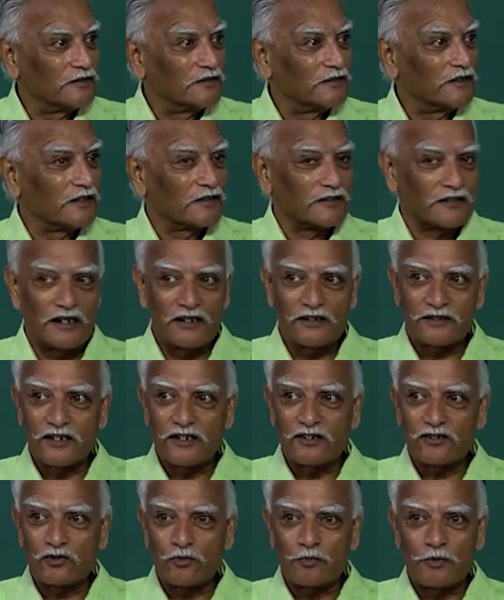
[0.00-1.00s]
they sell
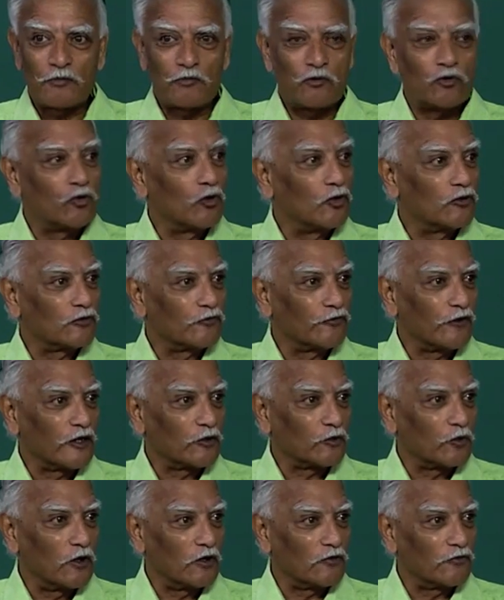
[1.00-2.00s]
things to people who go to
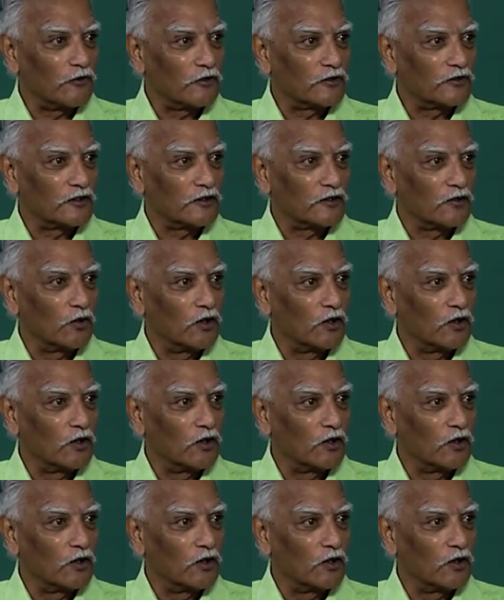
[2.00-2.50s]
fight war for the